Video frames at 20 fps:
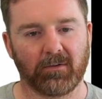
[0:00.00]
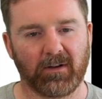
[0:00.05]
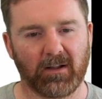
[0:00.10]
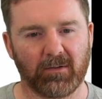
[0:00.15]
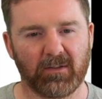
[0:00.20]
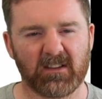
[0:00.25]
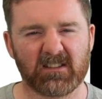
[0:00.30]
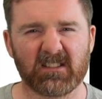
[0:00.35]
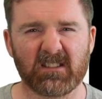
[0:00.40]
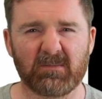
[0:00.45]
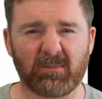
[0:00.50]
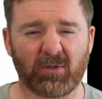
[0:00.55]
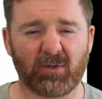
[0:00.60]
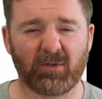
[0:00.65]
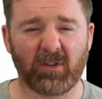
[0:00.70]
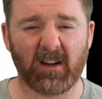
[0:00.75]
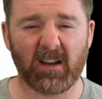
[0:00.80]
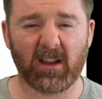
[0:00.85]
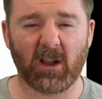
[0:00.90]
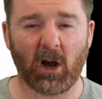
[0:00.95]
Now, this is
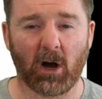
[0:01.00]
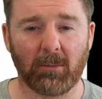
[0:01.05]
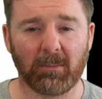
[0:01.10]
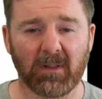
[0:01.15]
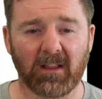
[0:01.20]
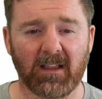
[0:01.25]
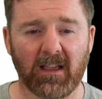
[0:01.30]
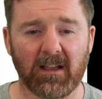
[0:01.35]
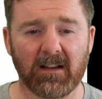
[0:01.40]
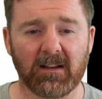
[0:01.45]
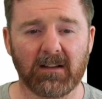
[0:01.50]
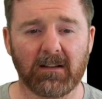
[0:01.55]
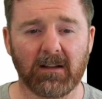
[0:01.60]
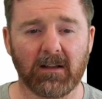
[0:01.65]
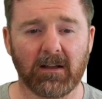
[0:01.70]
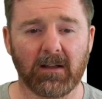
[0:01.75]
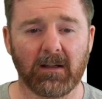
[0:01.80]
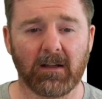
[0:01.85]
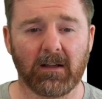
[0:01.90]
pretty complicated.